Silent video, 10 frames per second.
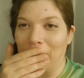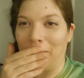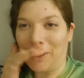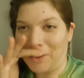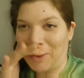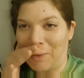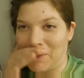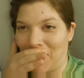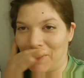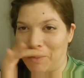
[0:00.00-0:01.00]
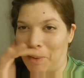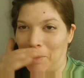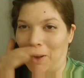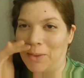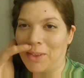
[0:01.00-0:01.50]
Wondering why I'm covering my
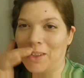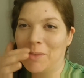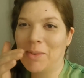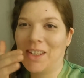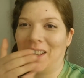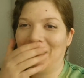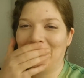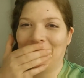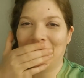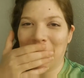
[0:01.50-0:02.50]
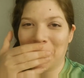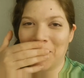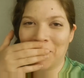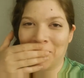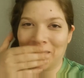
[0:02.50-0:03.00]
mouth, it's because my lip is
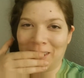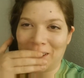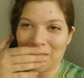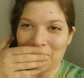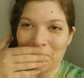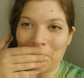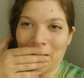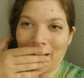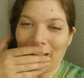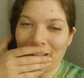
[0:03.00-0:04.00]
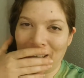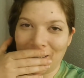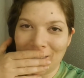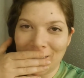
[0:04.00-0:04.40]
swollen and I don't know why.